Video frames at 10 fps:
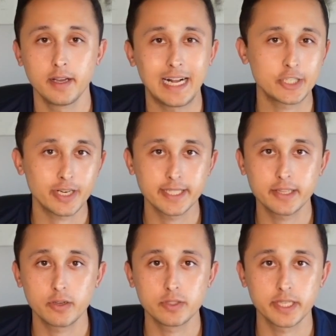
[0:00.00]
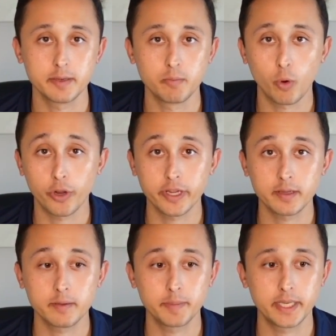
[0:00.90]
I try to take those in the
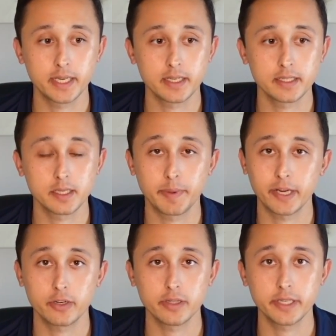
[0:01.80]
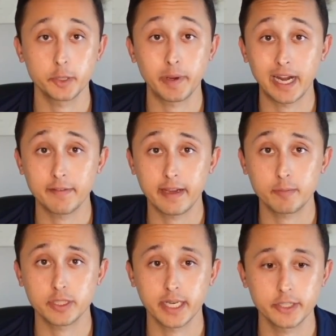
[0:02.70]
morning because apparently your body fat
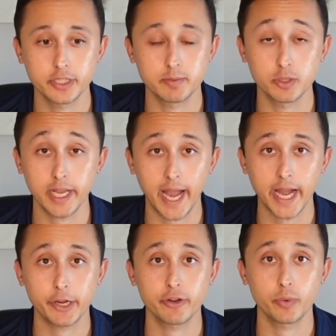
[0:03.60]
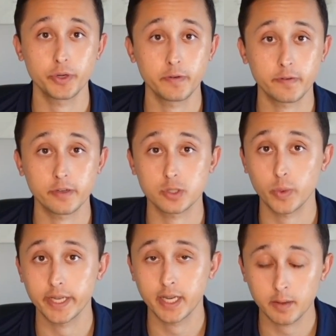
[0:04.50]
percentage is most accurate when you first
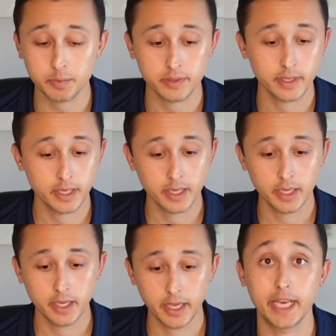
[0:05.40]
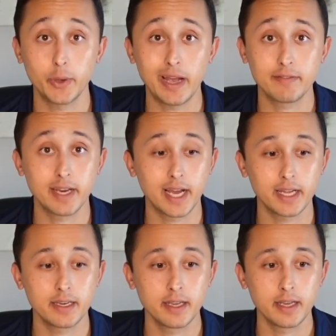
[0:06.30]
wake up and you have
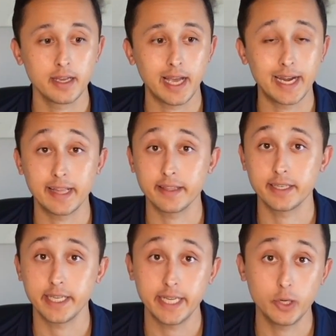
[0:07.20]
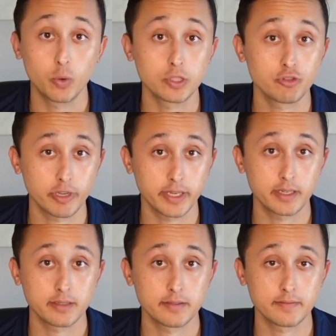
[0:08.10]
not had anything to eat or drink.
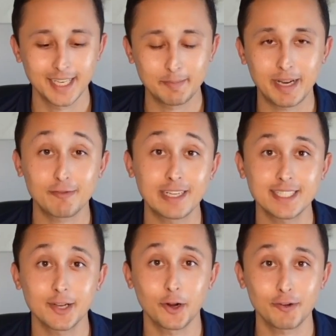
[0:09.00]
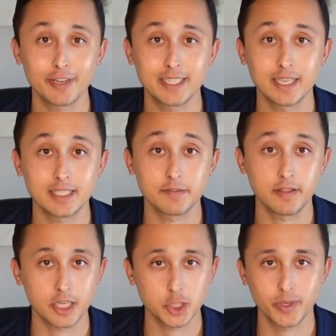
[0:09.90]
My resting heart rate does
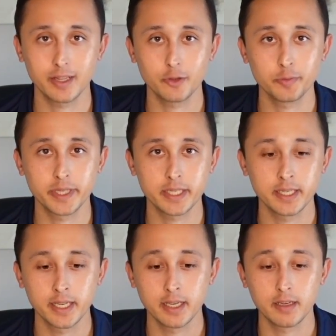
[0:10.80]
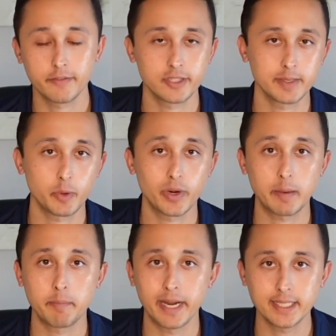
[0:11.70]
fluctuate a little bit, for example, when
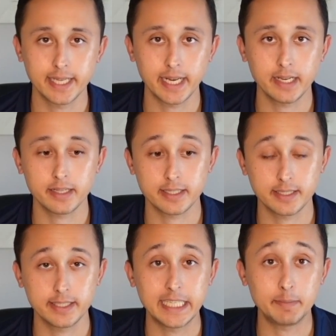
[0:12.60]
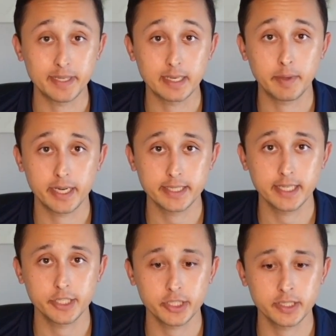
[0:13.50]
I'm meditating, like deep into
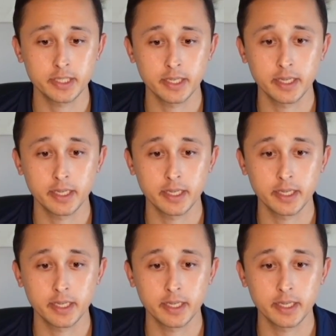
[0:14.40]
meditation,